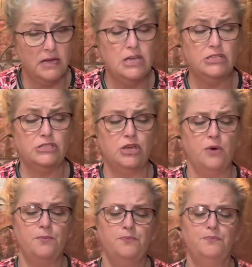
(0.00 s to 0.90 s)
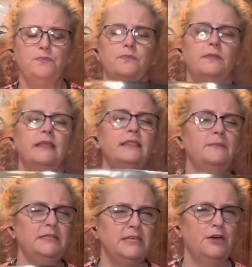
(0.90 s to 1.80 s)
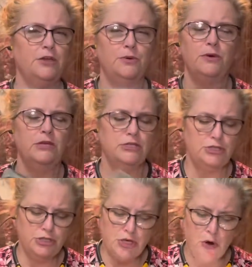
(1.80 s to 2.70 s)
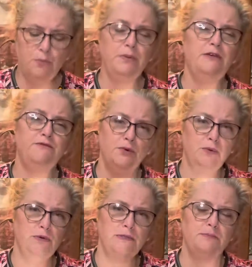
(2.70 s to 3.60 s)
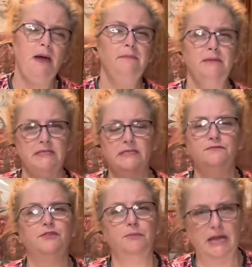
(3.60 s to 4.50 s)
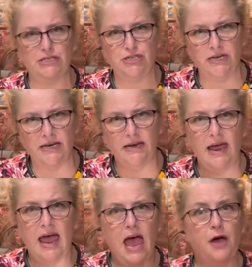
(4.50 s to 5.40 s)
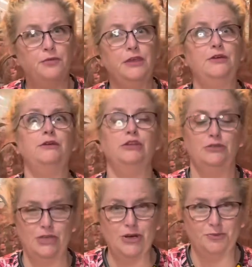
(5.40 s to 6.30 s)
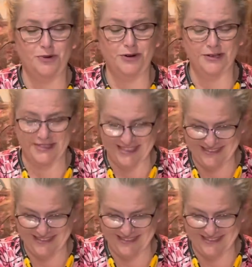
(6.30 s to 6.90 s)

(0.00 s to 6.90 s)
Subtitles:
So let me tell you, don't be fooled by misinformation out there in YouTube world.